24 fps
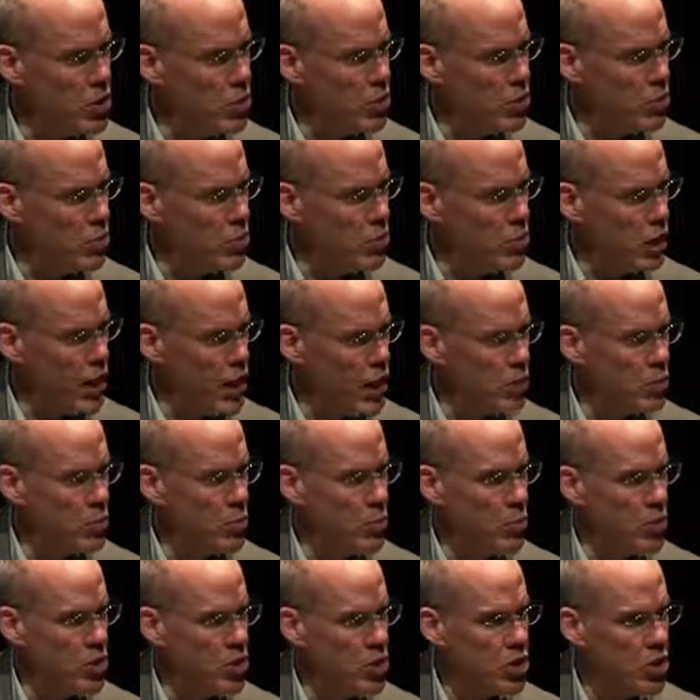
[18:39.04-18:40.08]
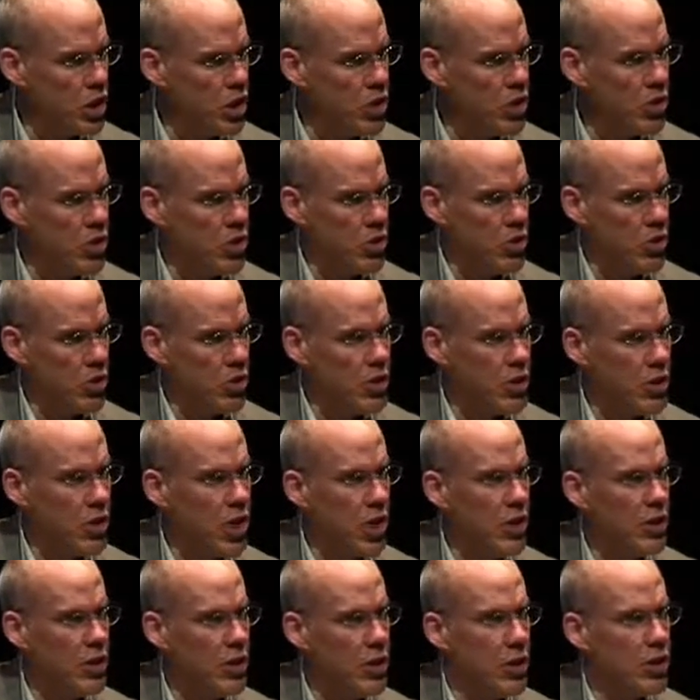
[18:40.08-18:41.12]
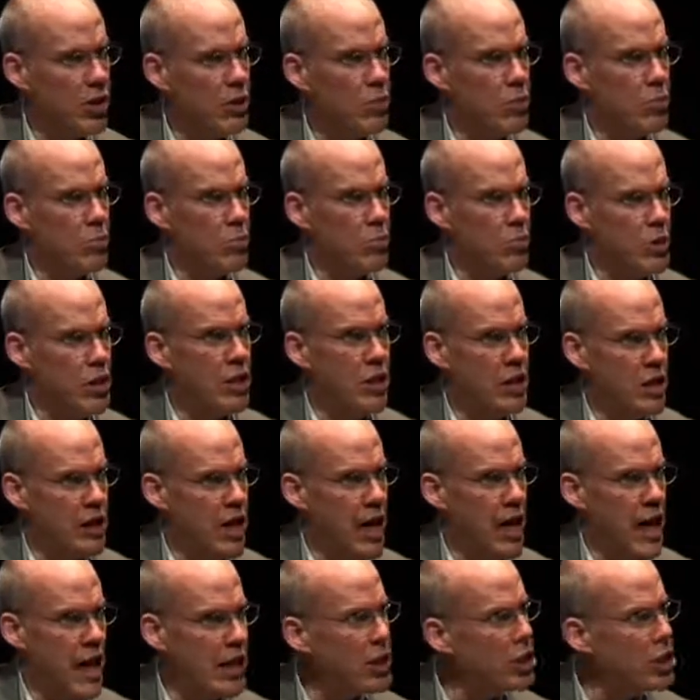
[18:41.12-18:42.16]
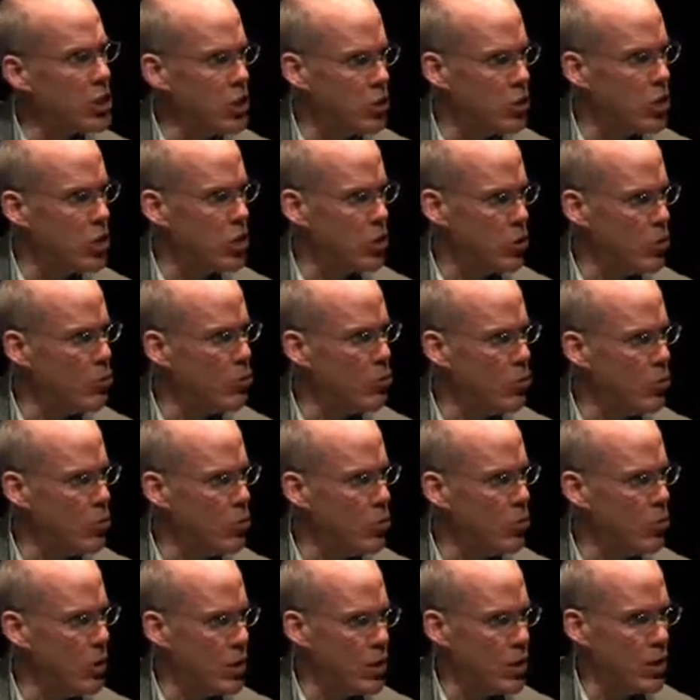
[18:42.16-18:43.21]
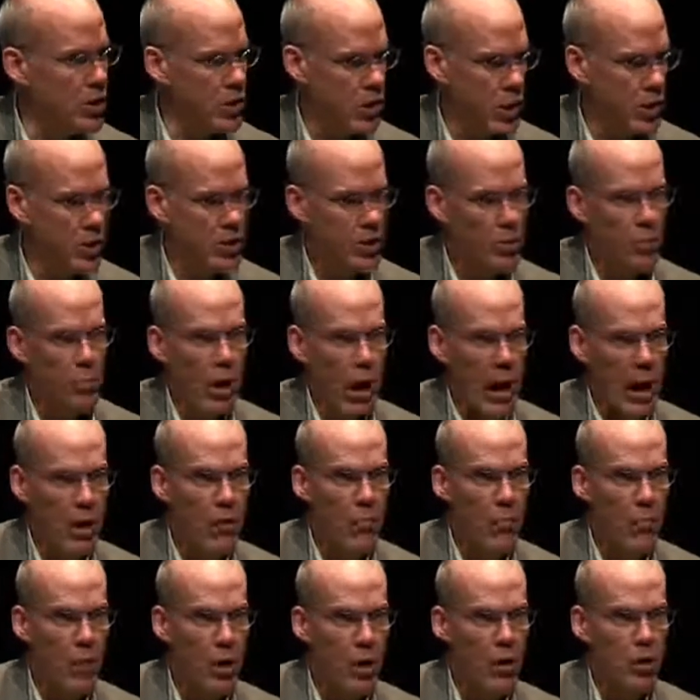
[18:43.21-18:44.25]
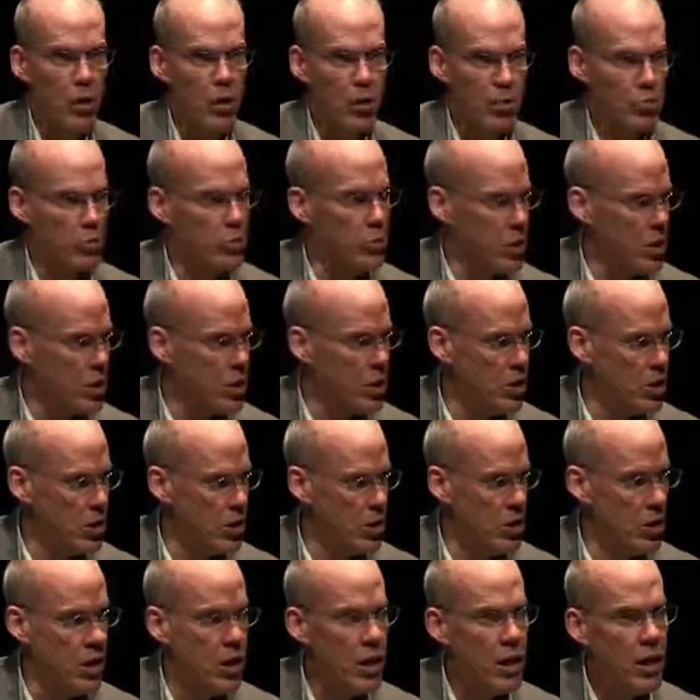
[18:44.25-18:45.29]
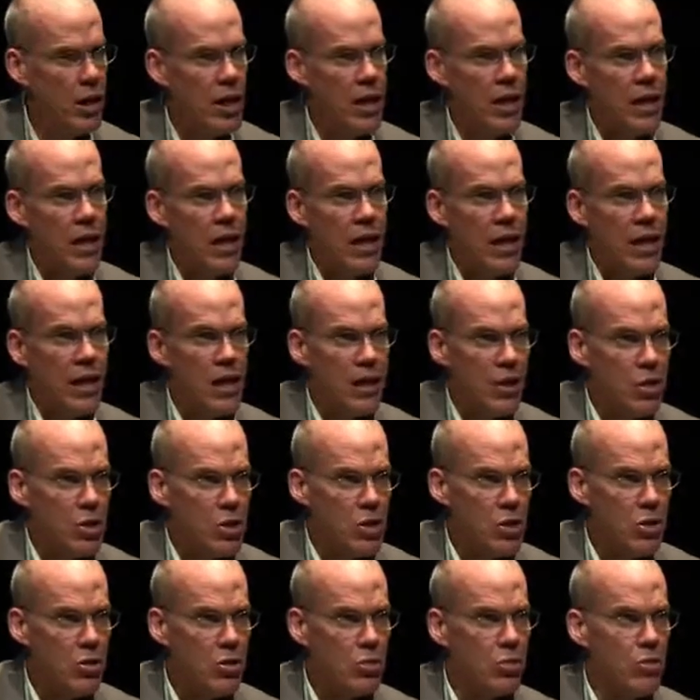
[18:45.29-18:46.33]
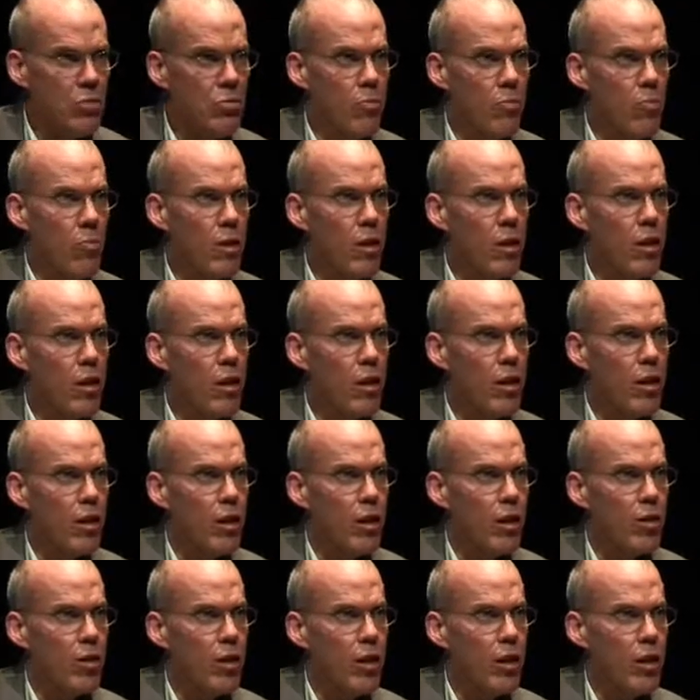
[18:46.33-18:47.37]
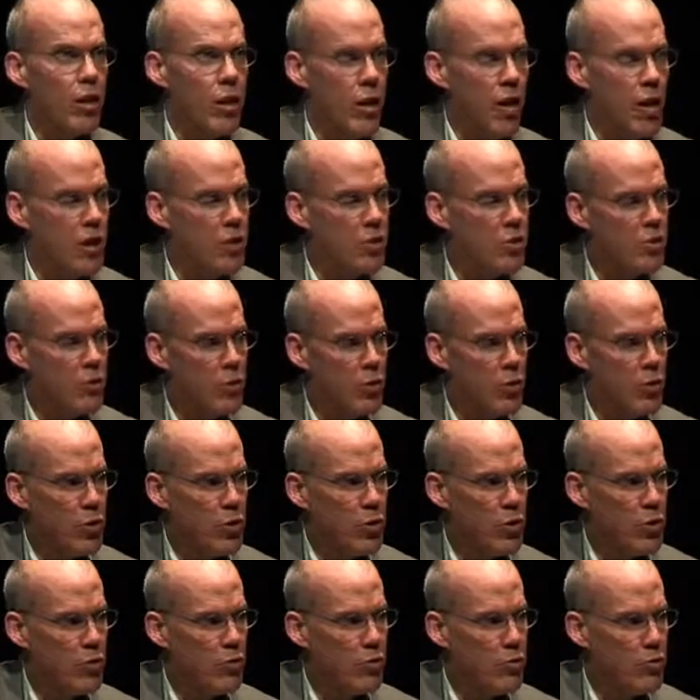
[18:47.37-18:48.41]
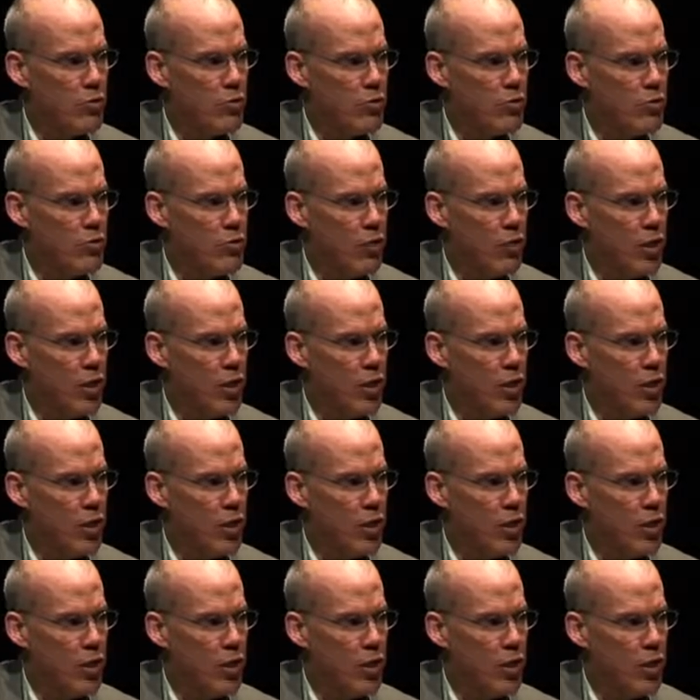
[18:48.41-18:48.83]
to an actual standard. It's not telling them we need action on global warming. It's telling them how much we need. And two, it has the virtue of